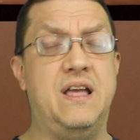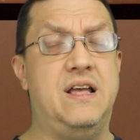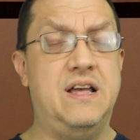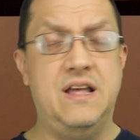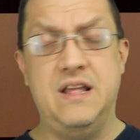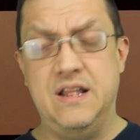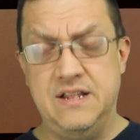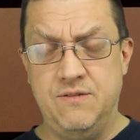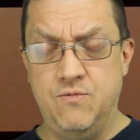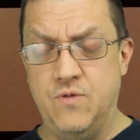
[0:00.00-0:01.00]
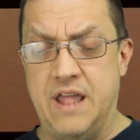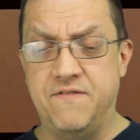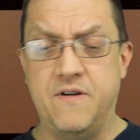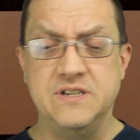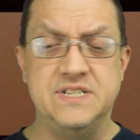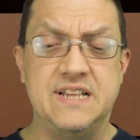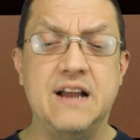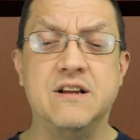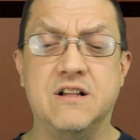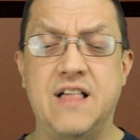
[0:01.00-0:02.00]
as far as the
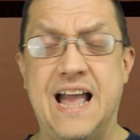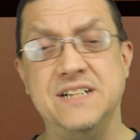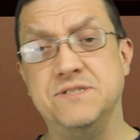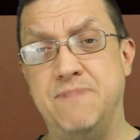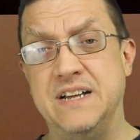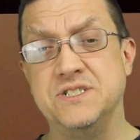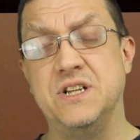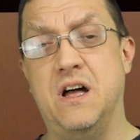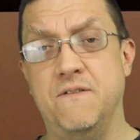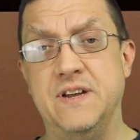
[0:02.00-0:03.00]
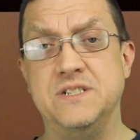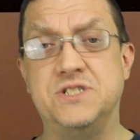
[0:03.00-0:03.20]
technical aspects of it.